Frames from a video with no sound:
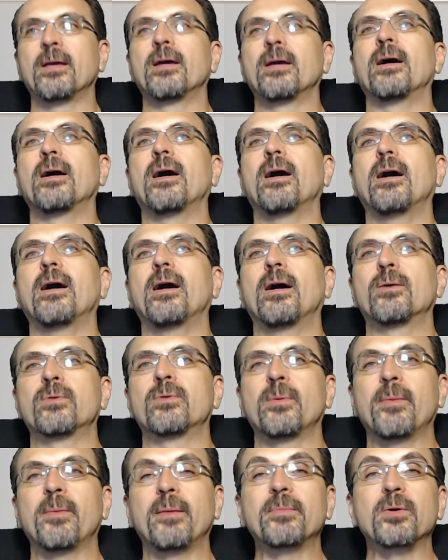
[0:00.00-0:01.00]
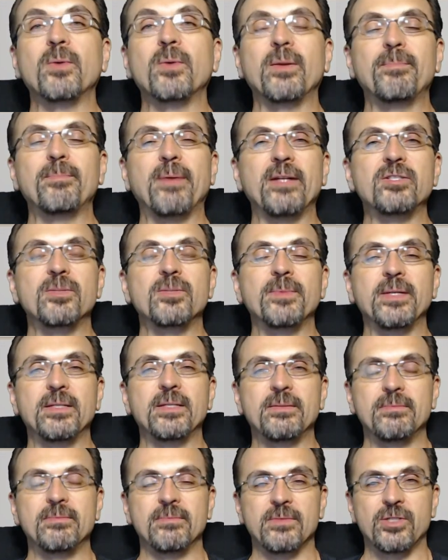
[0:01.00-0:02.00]
Remember what
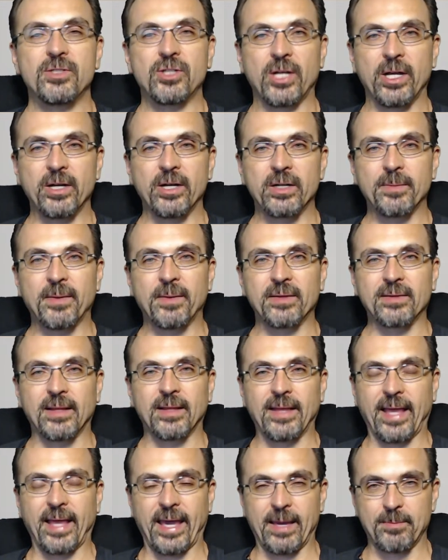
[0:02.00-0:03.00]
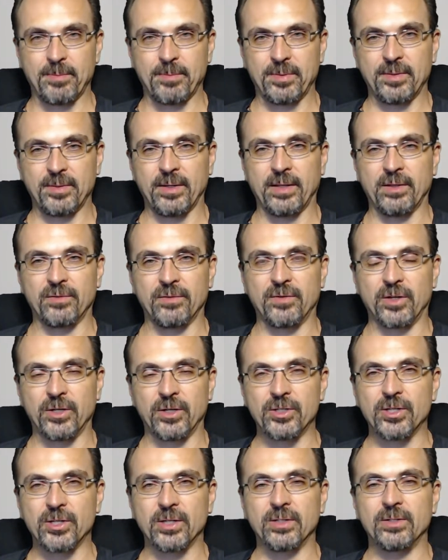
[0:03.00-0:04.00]
Benjamin shared about the lamp and the
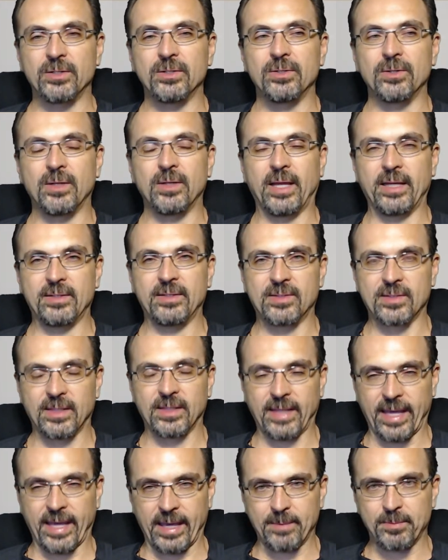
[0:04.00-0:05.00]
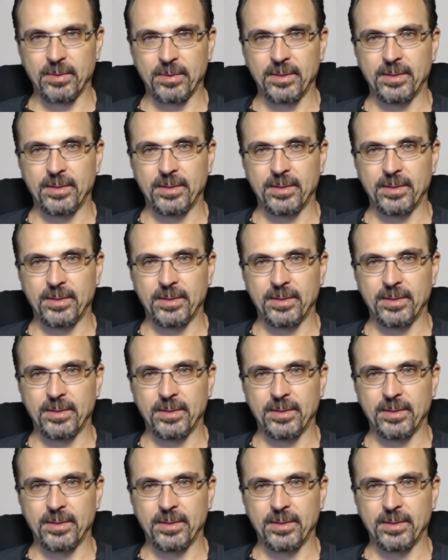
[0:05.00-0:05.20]
virgin who lights the lamp.